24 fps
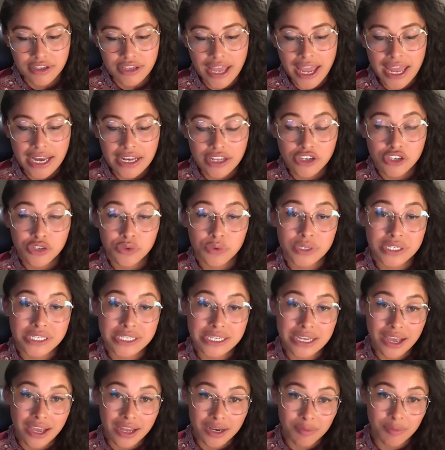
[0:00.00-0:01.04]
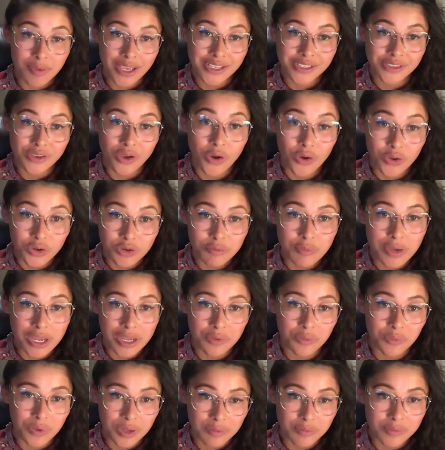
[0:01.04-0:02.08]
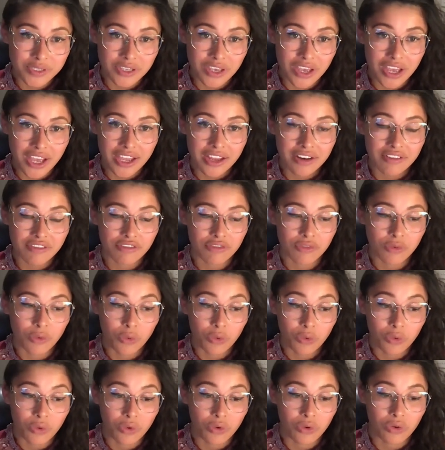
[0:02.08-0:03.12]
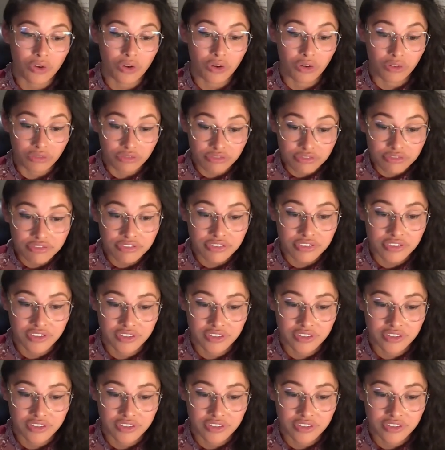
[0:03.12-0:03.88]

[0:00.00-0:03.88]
added to a database on my website for of